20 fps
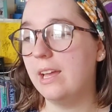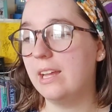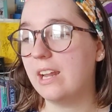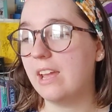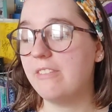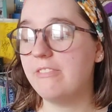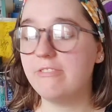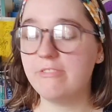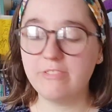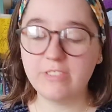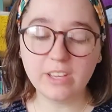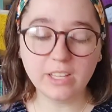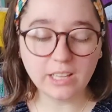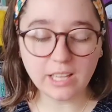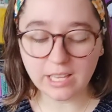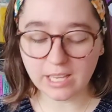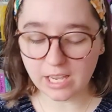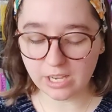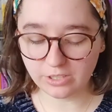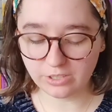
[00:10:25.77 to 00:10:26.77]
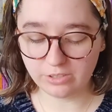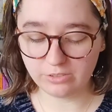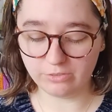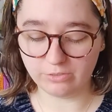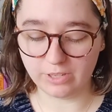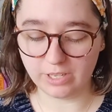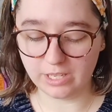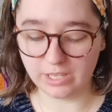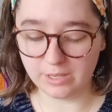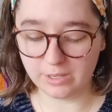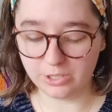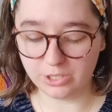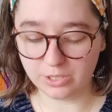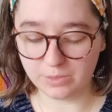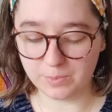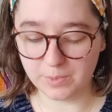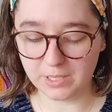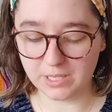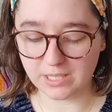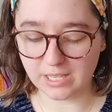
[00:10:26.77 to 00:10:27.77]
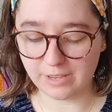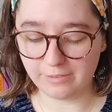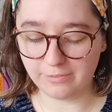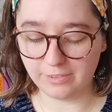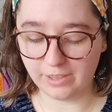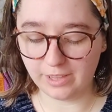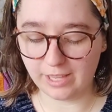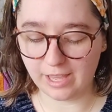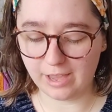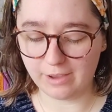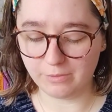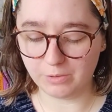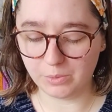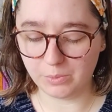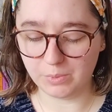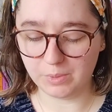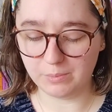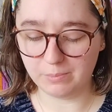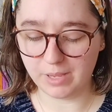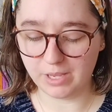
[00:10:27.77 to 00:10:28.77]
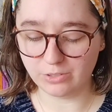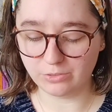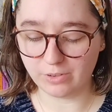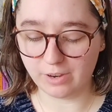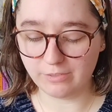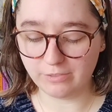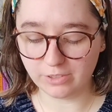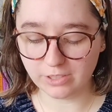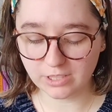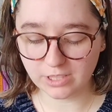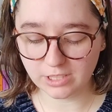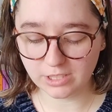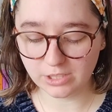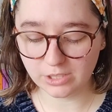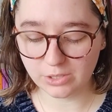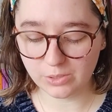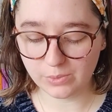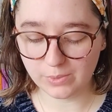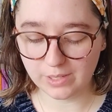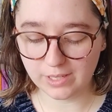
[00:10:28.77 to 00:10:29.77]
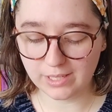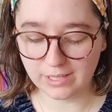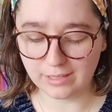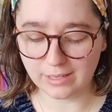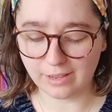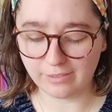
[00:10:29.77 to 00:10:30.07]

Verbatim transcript: and I feel like I should read it just because I feel like everyone makes references to it,